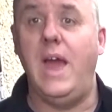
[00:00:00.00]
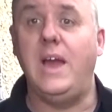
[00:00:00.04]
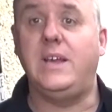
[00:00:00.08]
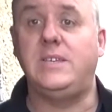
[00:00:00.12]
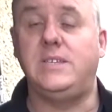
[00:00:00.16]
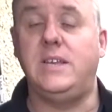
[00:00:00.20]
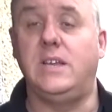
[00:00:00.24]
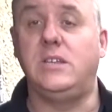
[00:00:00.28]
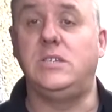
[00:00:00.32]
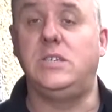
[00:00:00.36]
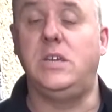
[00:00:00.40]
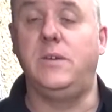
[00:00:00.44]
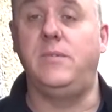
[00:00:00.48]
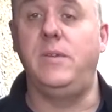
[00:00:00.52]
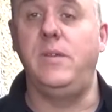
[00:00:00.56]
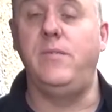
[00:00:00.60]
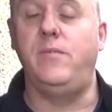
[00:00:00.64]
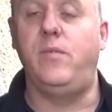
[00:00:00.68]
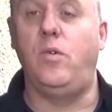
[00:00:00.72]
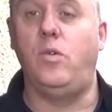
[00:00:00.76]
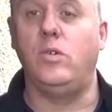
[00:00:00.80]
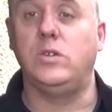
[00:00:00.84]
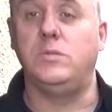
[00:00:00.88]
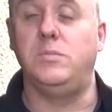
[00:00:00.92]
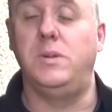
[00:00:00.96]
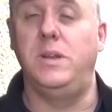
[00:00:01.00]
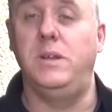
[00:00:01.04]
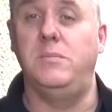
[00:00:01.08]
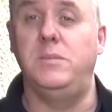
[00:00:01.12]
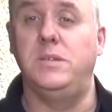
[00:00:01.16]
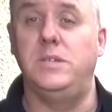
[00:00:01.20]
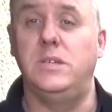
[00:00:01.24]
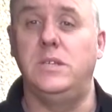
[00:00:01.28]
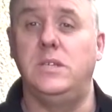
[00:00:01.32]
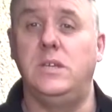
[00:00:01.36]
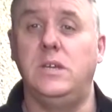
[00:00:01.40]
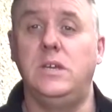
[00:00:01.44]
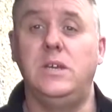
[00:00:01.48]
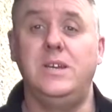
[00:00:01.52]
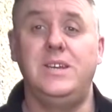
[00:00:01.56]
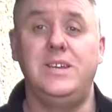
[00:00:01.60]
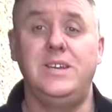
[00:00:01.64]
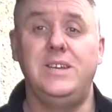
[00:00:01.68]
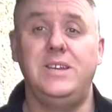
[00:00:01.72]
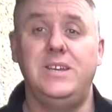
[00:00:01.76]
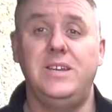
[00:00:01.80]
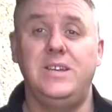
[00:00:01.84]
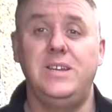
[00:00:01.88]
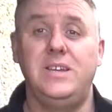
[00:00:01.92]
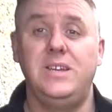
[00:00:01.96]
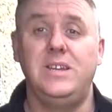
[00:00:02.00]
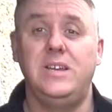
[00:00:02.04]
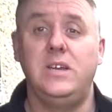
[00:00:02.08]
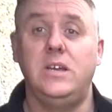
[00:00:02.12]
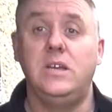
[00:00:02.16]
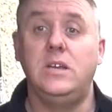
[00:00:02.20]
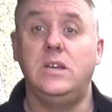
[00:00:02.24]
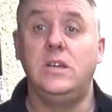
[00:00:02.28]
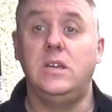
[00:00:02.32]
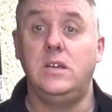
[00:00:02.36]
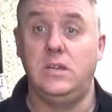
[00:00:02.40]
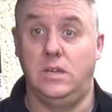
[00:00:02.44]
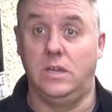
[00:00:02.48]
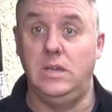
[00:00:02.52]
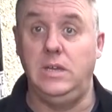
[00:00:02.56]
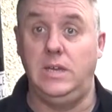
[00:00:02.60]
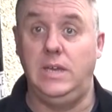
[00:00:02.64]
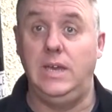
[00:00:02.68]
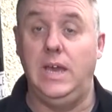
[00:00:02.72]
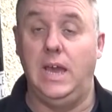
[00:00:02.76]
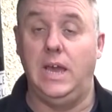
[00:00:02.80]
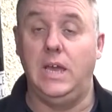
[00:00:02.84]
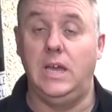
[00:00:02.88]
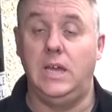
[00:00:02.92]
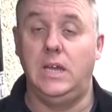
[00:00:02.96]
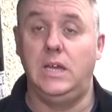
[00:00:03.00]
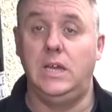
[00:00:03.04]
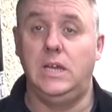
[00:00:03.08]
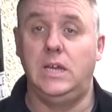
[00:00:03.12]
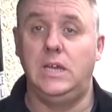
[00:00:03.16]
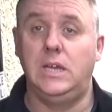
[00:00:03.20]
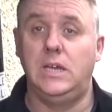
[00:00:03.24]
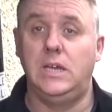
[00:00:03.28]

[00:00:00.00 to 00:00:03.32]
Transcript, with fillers: Excel Civil Enforcement Limited. Excel Civil Enforcement.